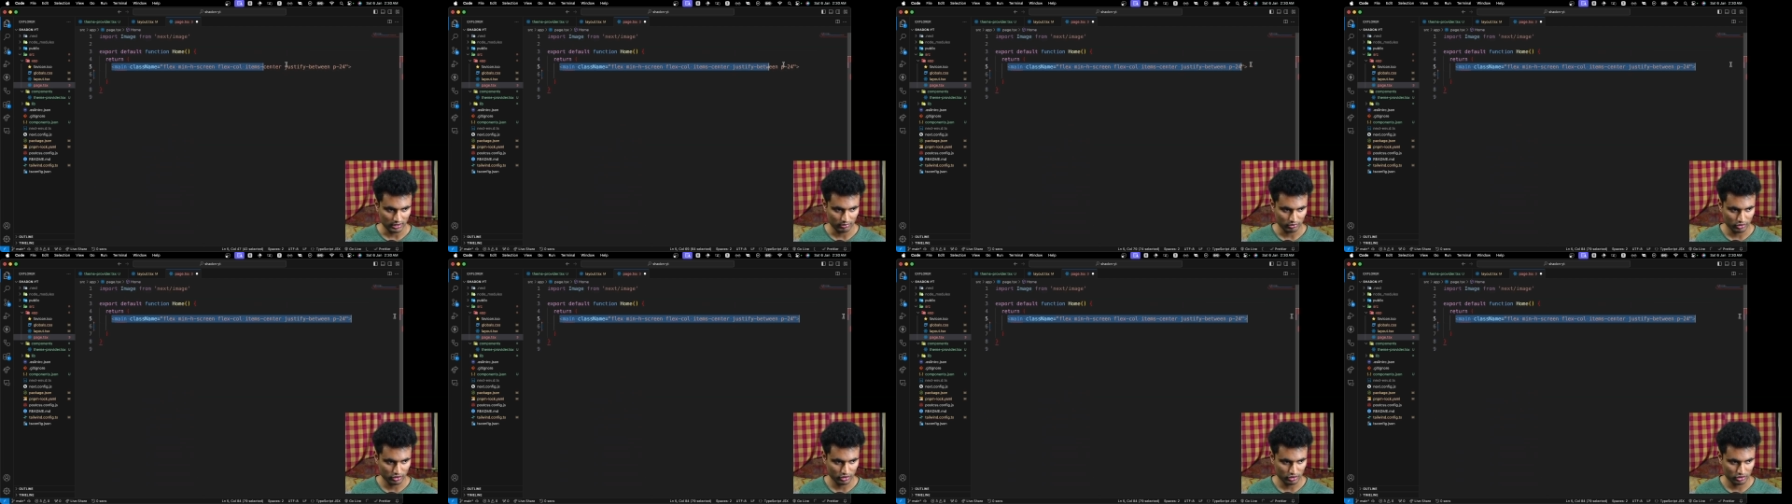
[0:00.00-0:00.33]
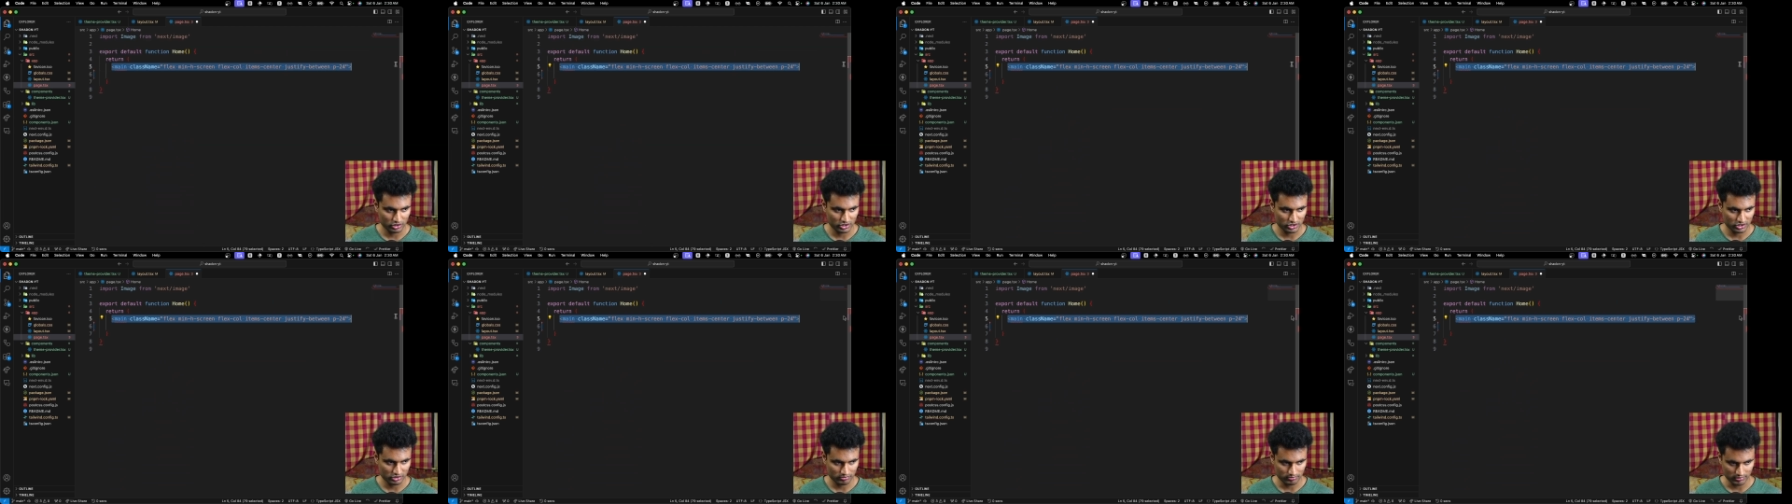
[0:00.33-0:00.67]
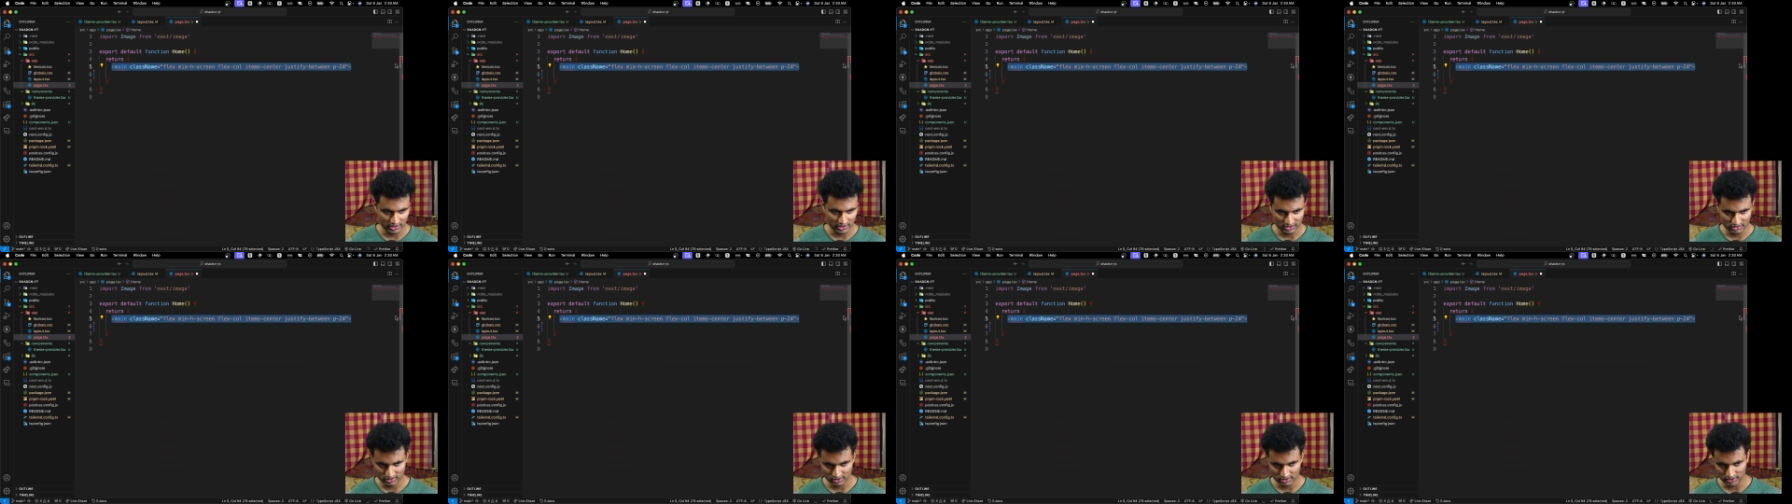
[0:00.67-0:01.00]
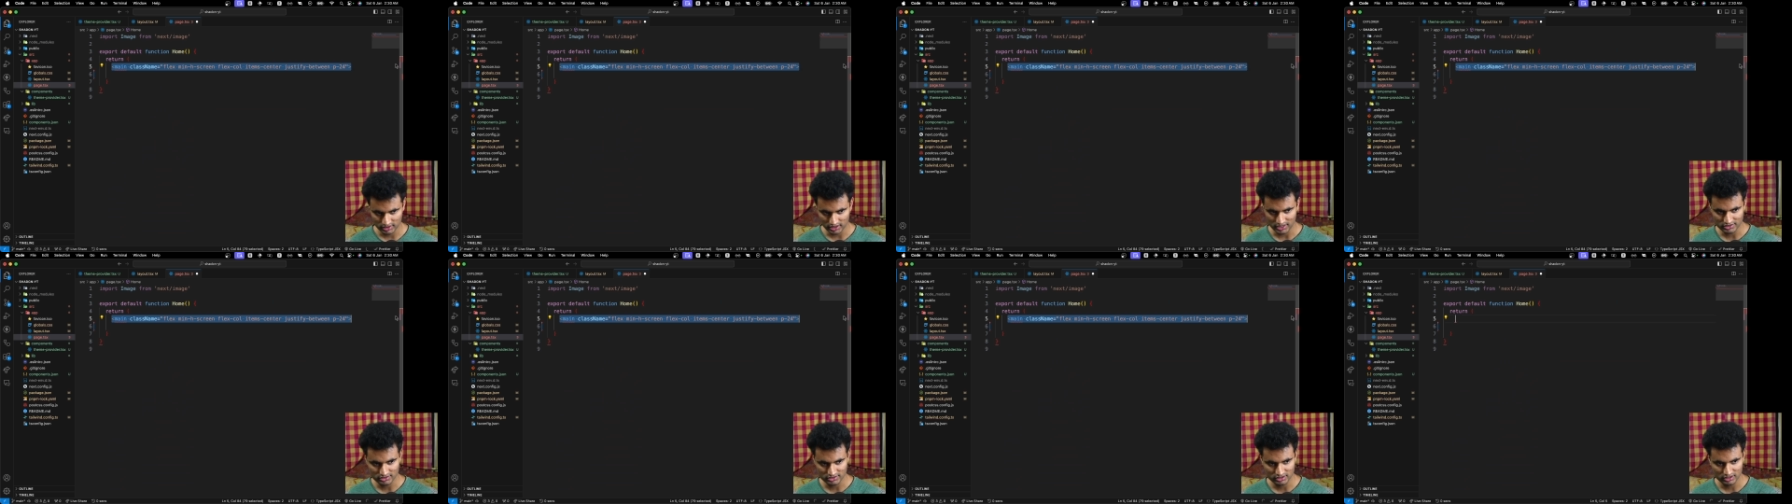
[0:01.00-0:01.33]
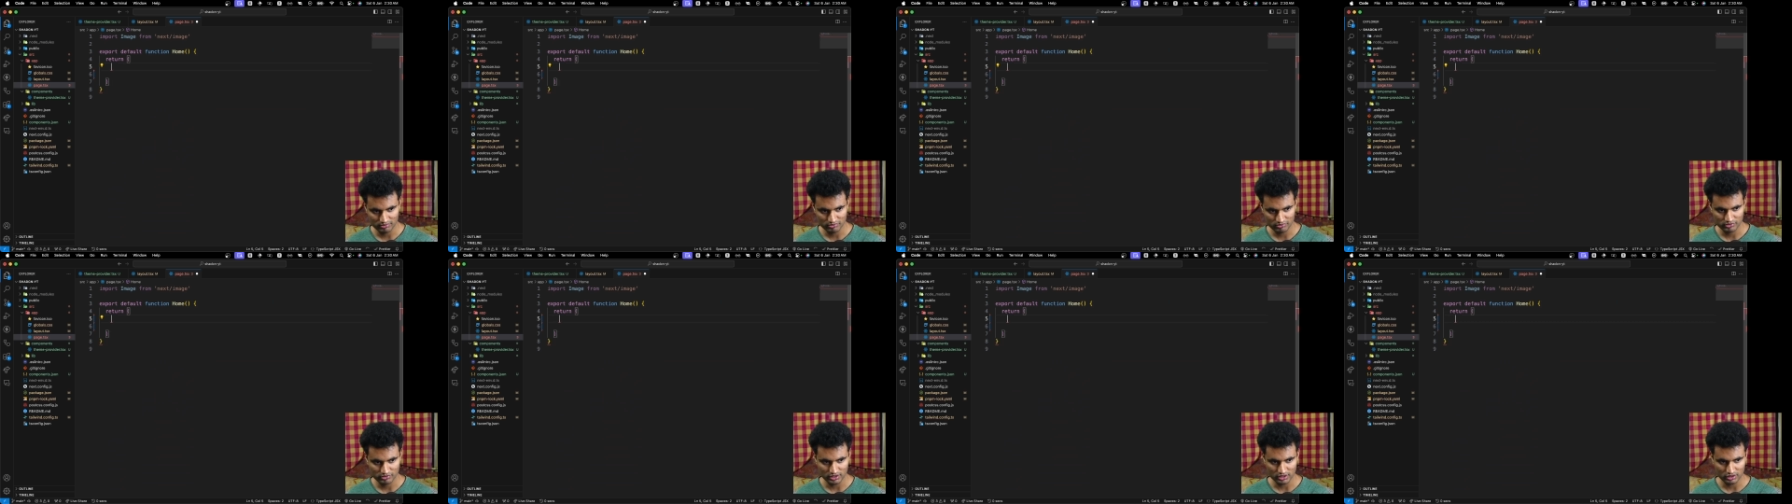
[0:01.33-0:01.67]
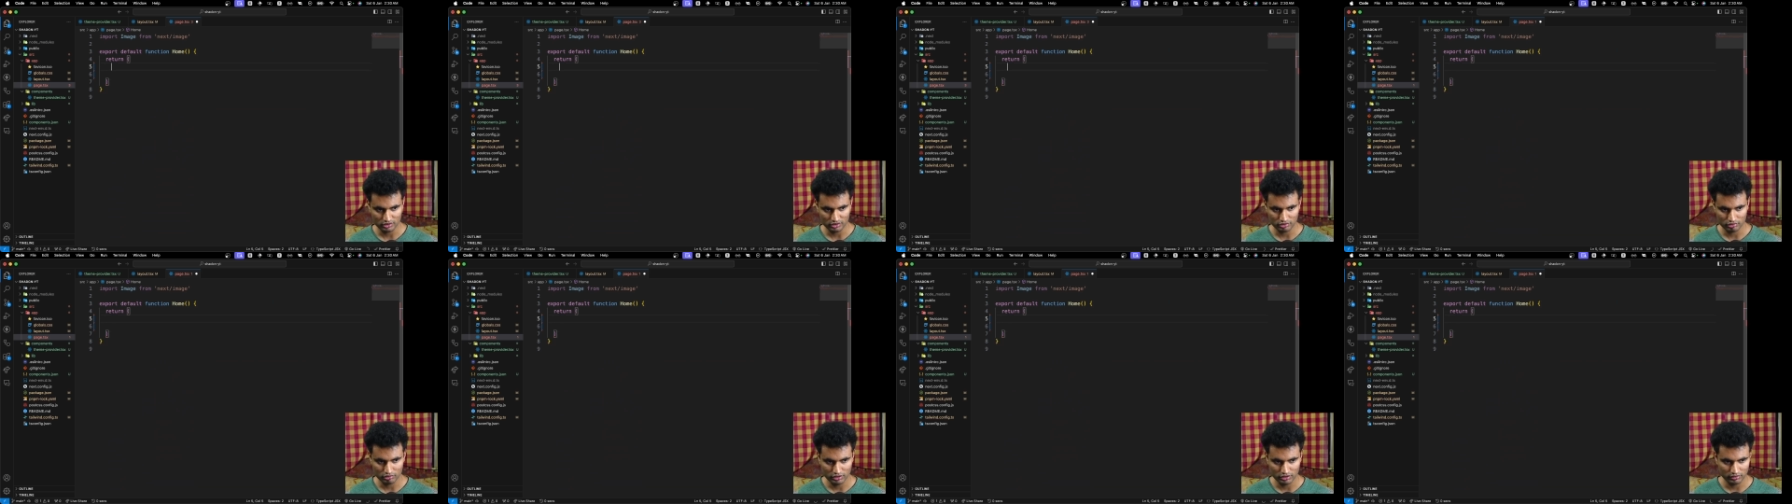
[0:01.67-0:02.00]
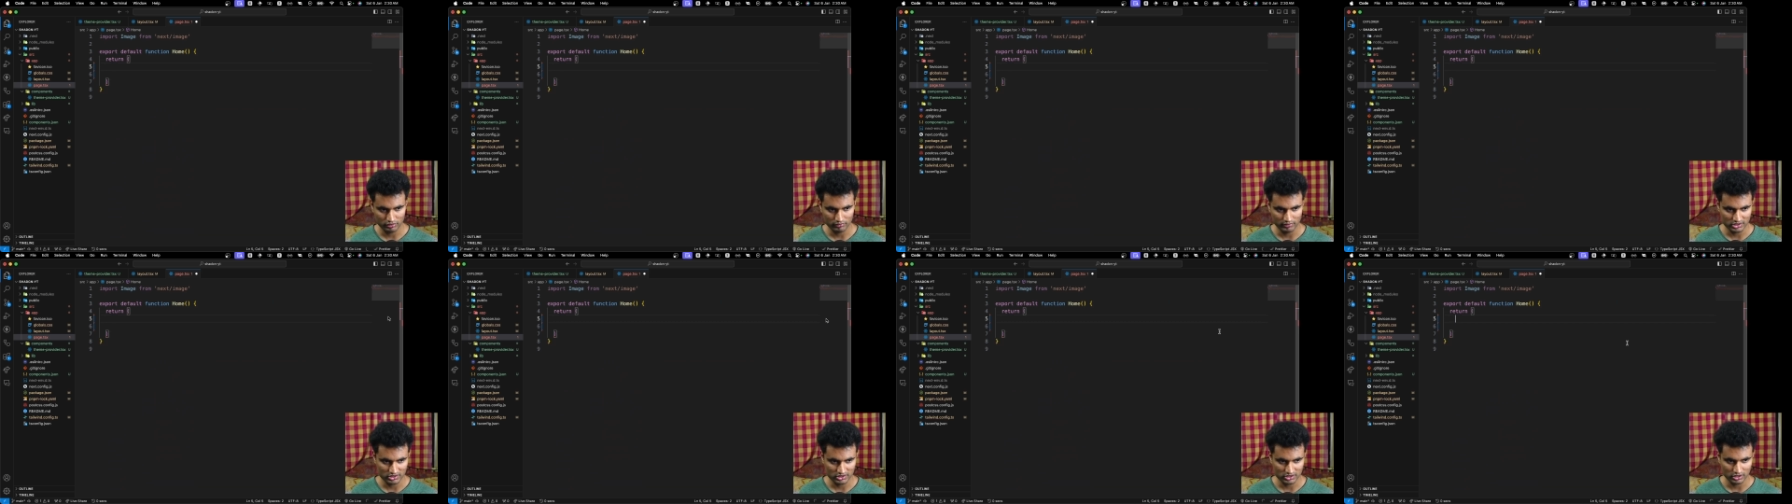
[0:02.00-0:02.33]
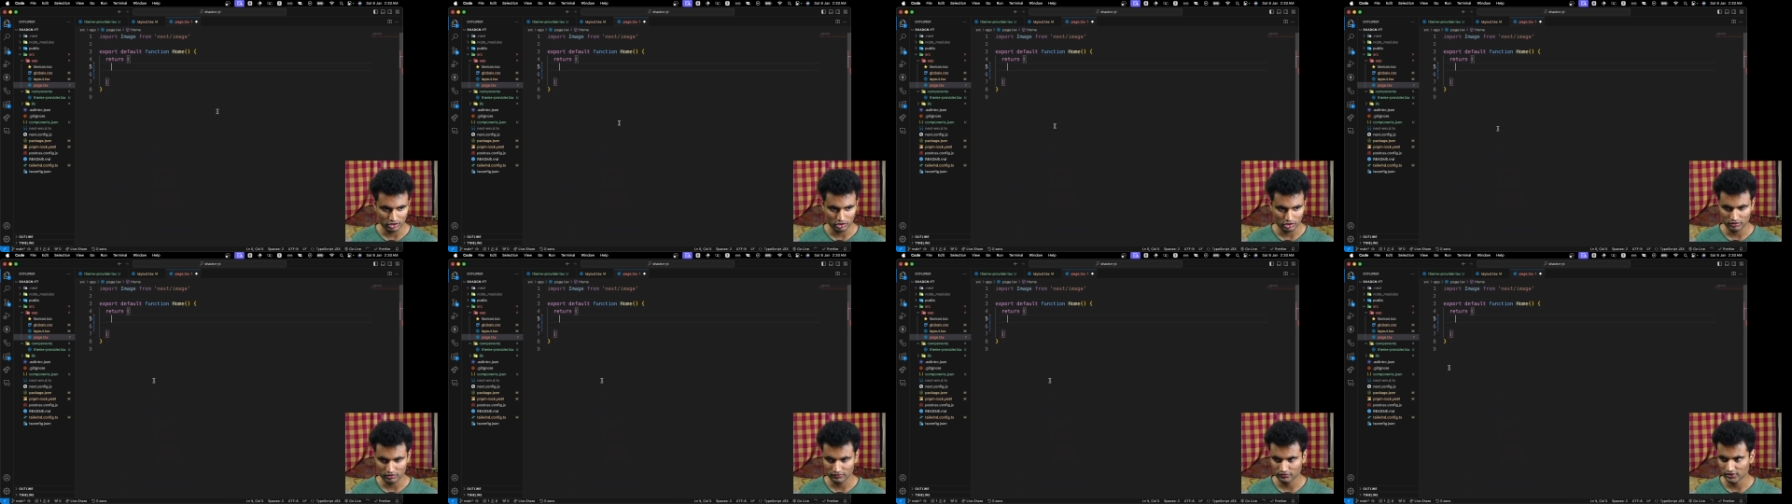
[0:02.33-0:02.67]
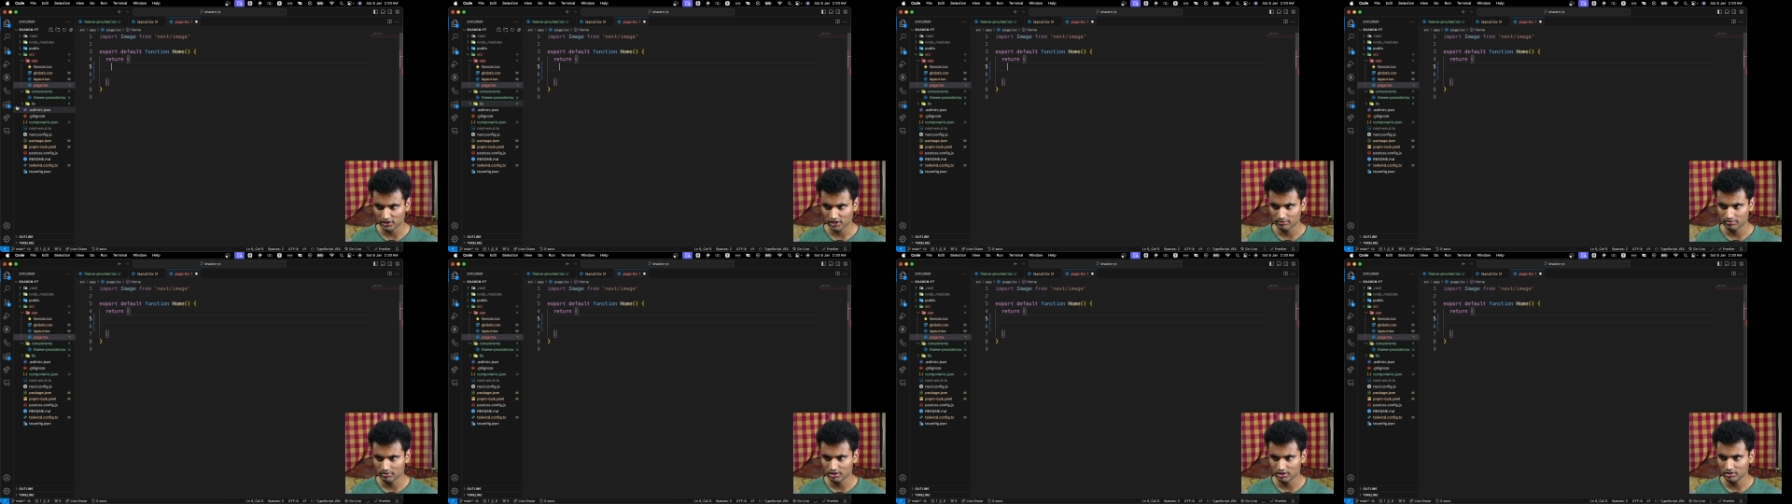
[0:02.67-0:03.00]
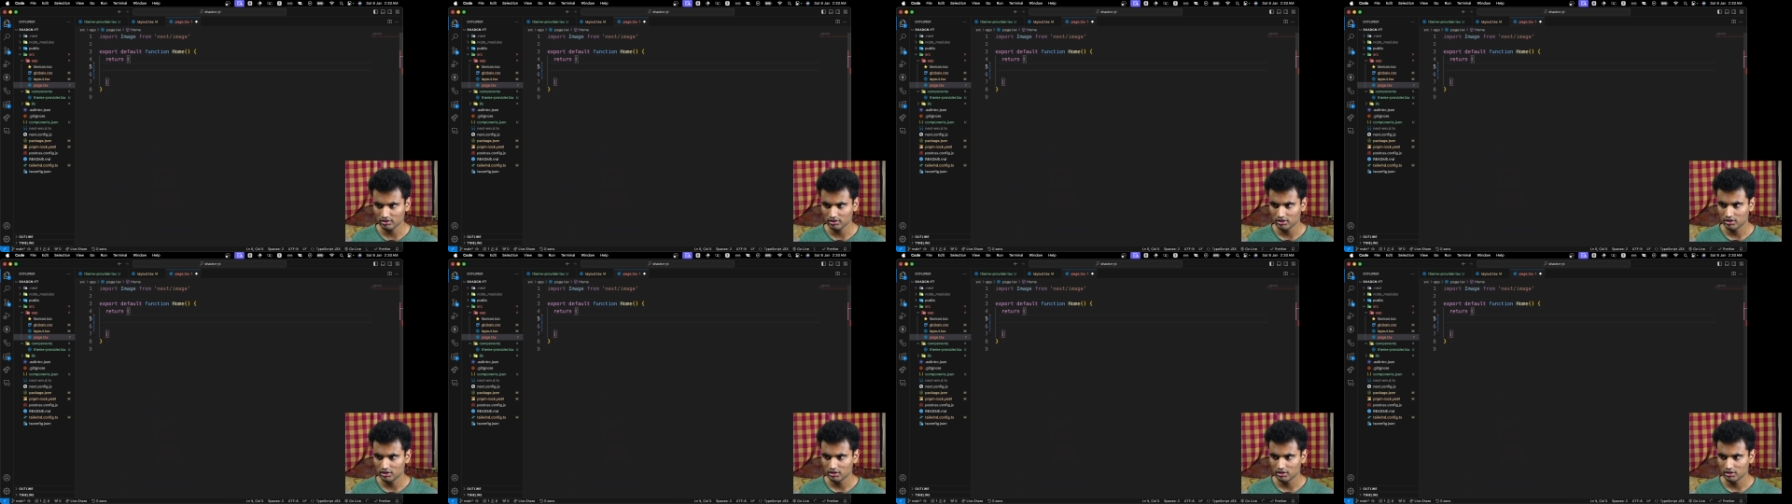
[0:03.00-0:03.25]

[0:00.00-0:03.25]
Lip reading: going to just paste the class names. We are not going to waste a lot of time here.